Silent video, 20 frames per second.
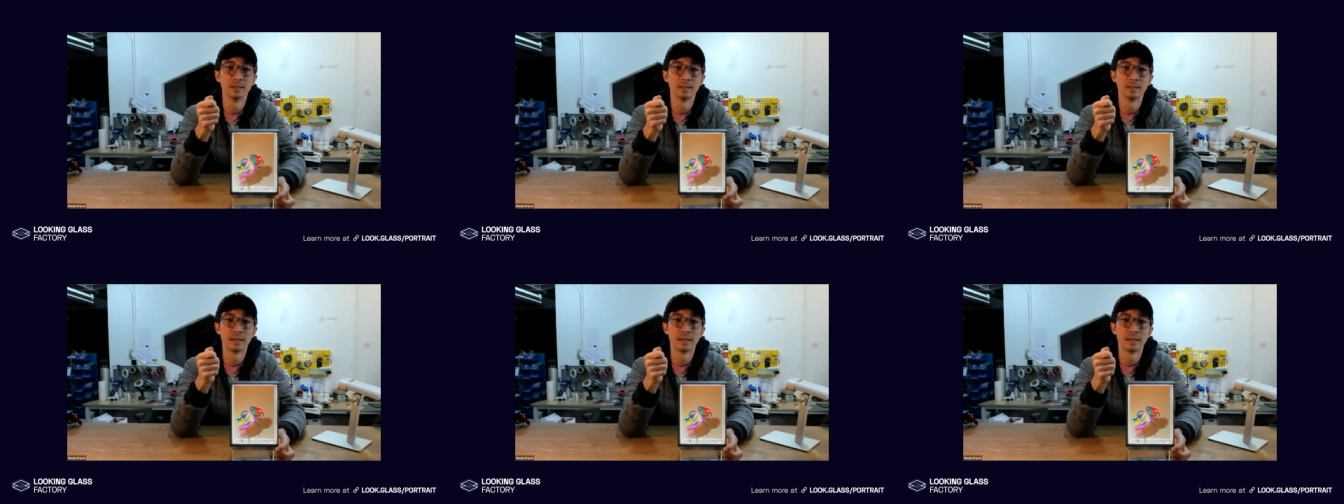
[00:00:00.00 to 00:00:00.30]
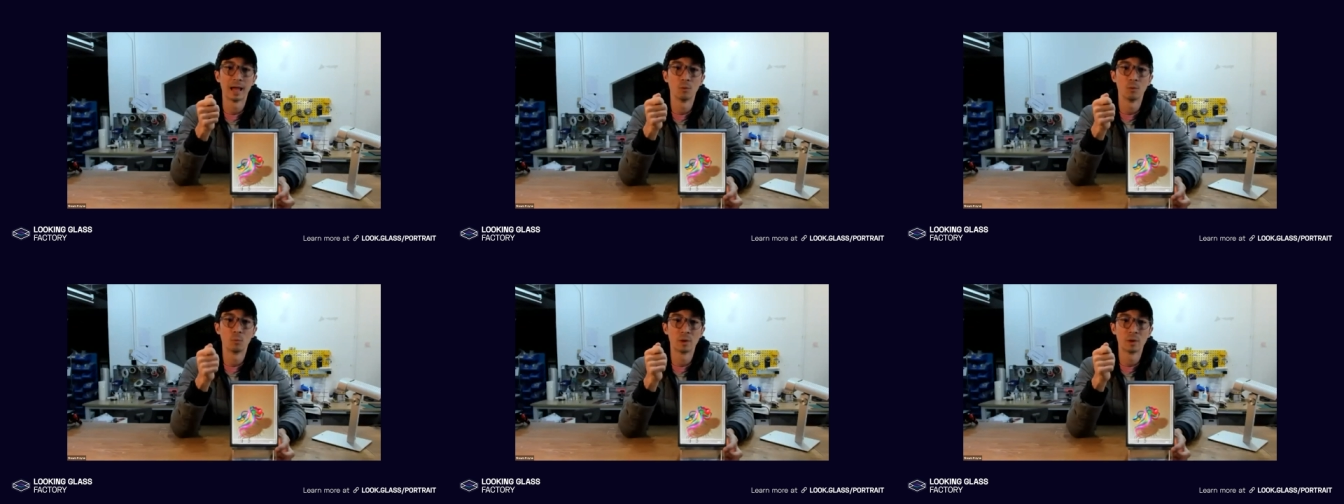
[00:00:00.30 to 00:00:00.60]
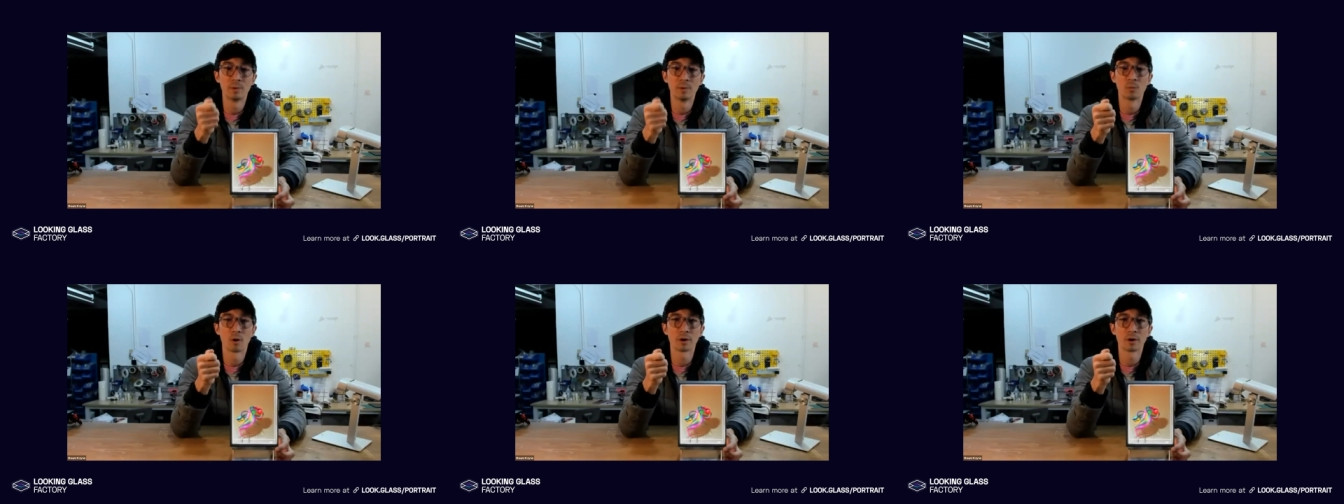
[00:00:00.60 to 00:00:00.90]
that we've
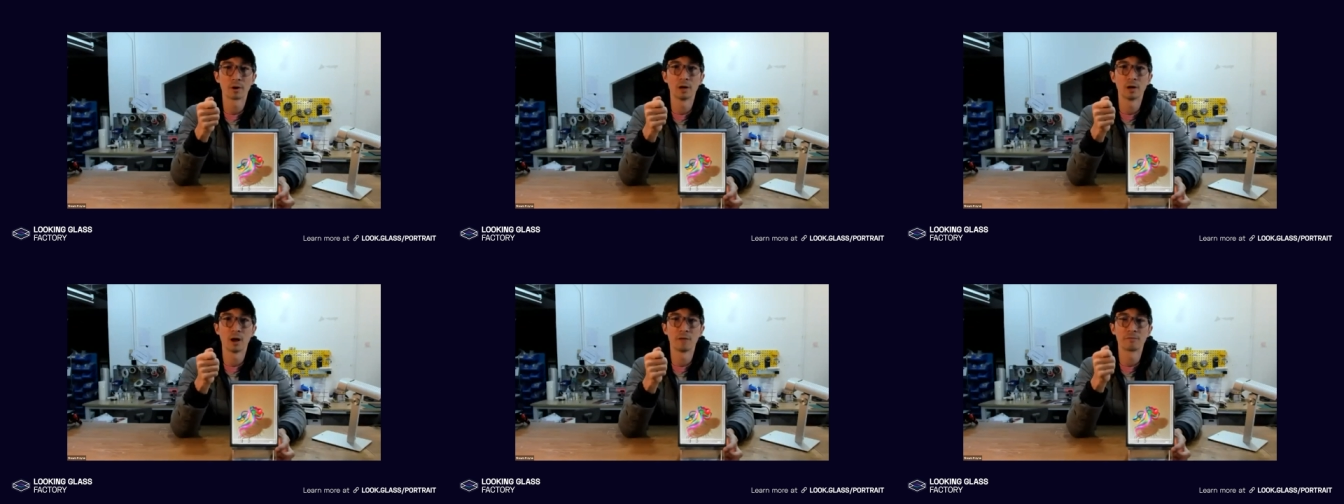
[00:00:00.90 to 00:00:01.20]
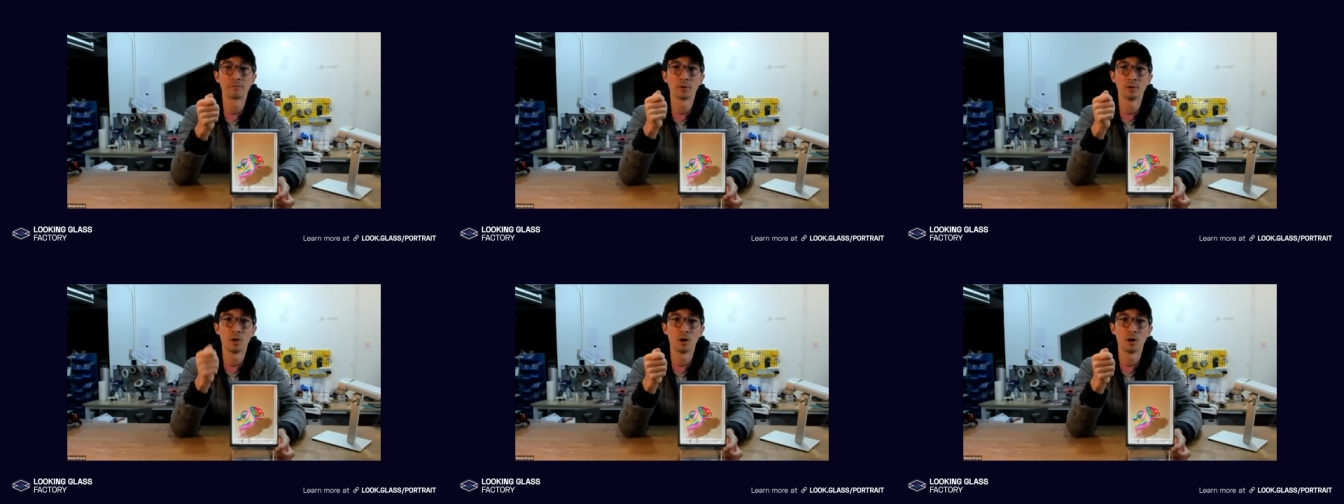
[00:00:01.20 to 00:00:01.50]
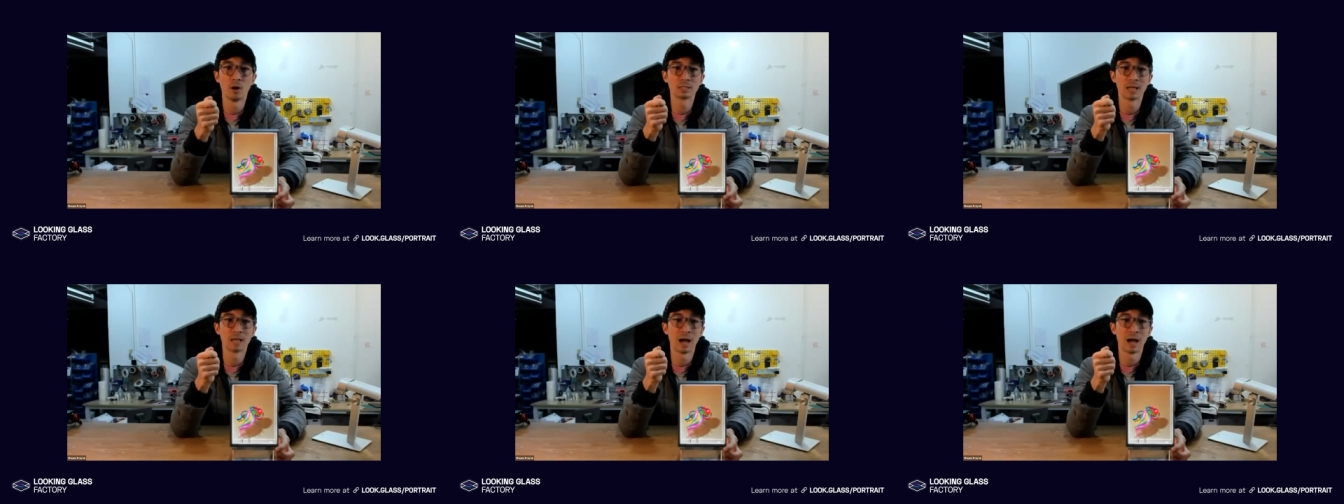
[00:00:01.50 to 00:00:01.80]
been working on for a
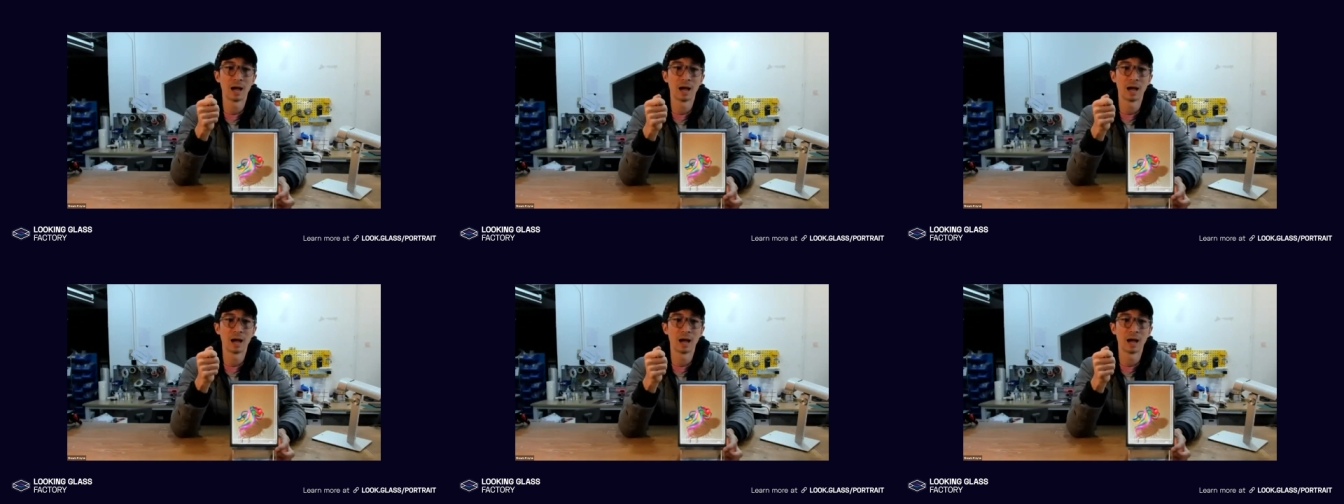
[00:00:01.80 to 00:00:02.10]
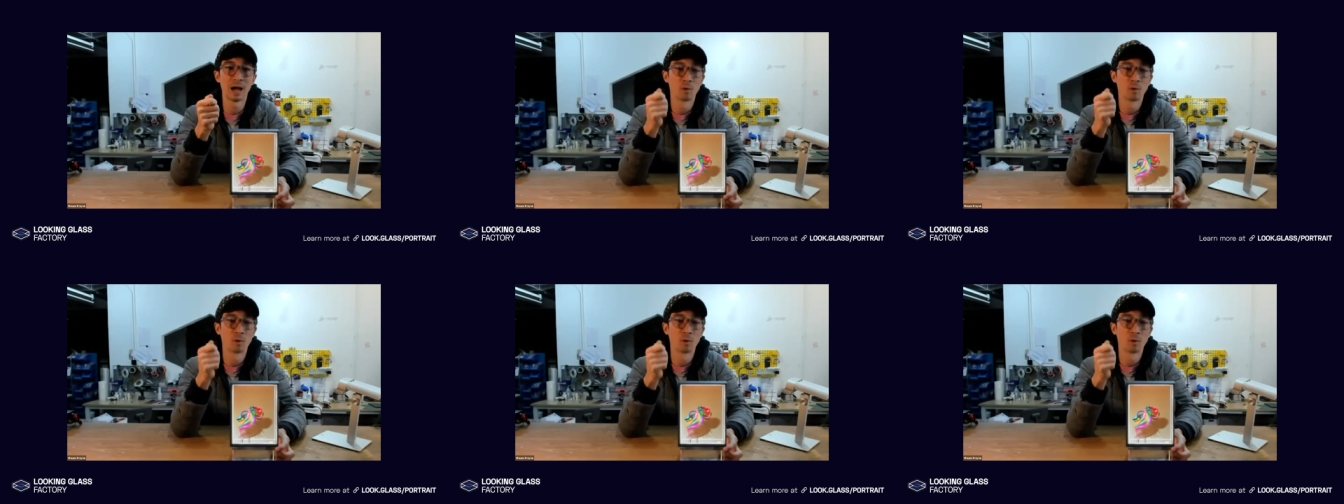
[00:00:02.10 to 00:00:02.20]
long time.